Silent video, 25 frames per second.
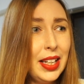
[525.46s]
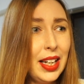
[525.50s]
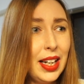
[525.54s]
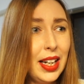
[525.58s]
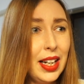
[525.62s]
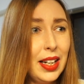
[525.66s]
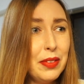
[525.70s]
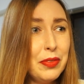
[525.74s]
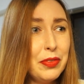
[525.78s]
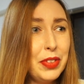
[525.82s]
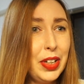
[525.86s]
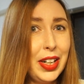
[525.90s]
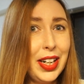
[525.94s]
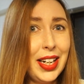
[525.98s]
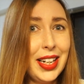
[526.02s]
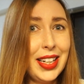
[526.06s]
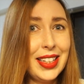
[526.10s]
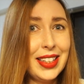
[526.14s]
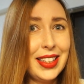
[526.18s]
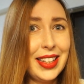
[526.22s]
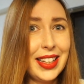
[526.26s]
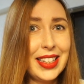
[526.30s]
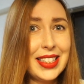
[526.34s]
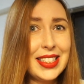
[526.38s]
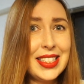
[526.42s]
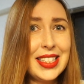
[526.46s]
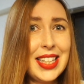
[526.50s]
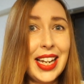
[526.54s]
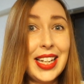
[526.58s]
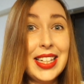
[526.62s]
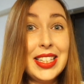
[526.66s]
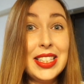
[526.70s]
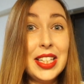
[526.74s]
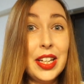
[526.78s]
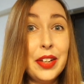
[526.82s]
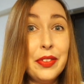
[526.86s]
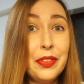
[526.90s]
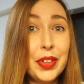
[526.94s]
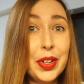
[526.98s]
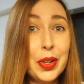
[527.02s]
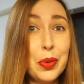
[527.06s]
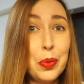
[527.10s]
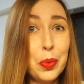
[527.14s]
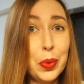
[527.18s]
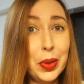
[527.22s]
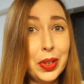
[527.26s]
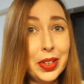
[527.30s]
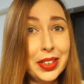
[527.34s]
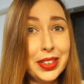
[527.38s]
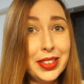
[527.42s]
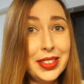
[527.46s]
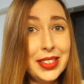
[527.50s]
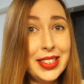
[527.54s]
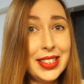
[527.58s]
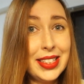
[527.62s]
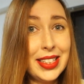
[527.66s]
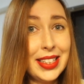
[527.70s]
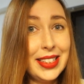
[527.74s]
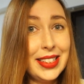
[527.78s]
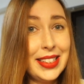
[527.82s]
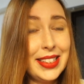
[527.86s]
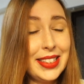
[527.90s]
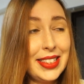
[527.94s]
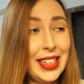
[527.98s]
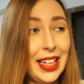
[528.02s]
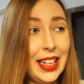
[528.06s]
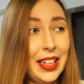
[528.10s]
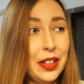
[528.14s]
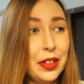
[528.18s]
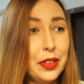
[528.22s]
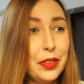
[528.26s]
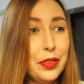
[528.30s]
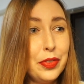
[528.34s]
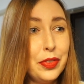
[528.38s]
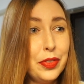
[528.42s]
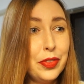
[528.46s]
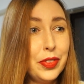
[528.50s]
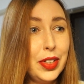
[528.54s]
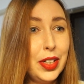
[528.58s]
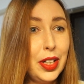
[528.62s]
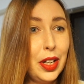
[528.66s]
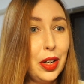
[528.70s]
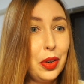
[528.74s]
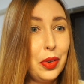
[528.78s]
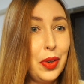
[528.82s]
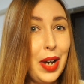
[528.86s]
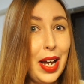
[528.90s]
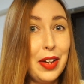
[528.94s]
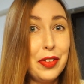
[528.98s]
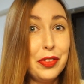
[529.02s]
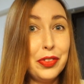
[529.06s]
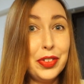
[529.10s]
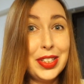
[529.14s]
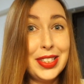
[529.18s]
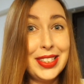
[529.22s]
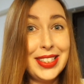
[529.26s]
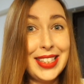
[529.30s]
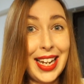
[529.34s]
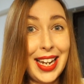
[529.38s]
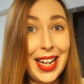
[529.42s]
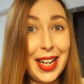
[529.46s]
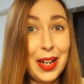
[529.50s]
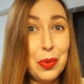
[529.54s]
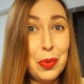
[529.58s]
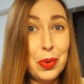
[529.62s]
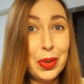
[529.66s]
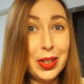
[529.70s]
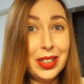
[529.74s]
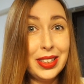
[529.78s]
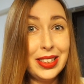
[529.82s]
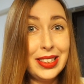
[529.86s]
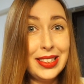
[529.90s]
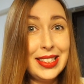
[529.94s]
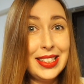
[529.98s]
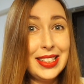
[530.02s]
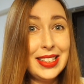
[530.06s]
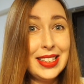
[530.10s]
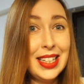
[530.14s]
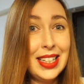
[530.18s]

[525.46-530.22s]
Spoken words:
very scientific words instead of everyday words,